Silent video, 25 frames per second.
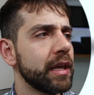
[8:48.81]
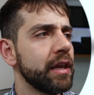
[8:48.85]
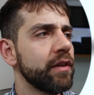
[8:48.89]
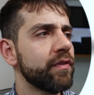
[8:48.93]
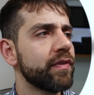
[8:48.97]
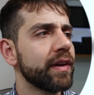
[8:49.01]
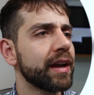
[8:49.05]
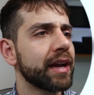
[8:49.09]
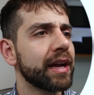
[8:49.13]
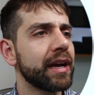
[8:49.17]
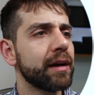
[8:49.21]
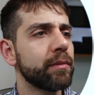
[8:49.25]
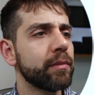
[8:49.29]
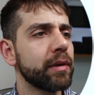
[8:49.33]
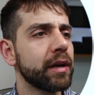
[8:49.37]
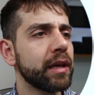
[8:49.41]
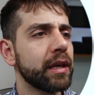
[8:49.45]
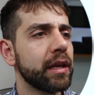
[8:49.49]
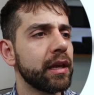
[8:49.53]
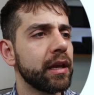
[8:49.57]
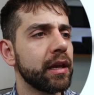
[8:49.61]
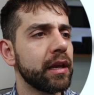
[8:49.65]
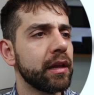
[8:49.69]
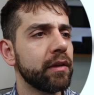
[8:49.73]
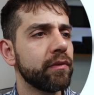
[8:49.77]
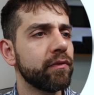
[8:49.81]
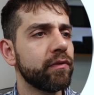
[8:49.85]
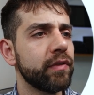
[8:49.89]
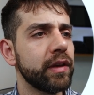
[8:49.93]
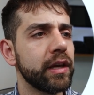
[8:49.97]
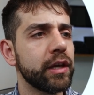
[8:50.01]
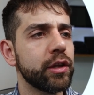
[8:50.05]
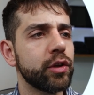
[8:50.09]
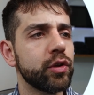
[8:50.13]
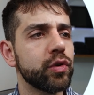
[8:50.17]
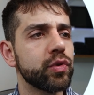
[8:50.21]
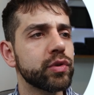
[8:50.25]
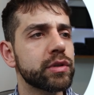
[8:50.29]
If I come here in
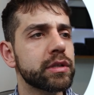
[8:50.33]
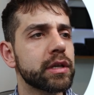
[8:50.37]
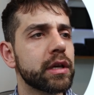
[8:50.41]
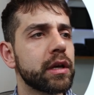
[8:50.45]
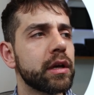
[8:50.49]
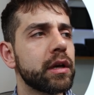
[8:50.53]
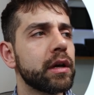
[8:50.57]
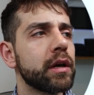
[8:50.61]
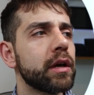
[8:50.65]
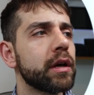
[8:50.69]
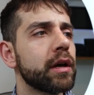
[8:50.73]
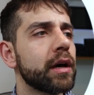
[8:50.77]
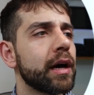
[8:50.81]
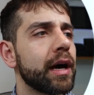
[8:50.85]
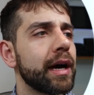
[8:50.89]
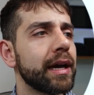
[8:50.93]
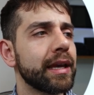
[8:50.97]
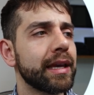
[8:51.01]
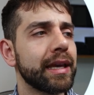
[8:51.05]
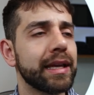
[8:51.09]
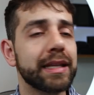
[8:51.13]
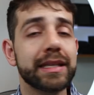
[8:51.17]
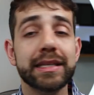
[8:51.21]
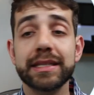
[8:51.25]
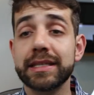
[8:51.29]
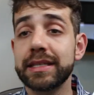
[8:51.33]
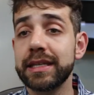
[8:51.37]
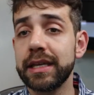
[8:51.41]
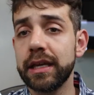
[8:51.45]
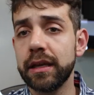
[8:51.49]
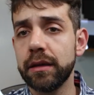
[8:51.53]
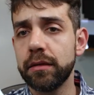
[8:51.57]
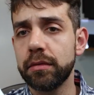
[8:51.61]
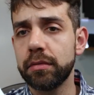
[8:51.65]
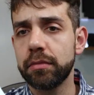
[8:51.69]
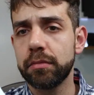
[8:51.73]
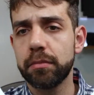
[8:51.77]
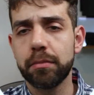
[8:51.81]
videos, I can
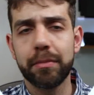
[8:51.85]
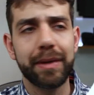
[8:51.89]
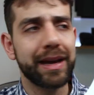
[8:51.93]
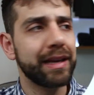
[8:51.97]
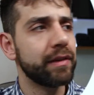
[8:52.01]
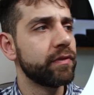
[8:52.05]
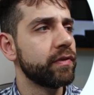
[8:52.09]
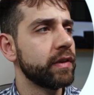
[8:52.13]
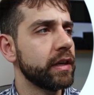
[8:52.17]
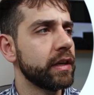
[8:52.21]
see my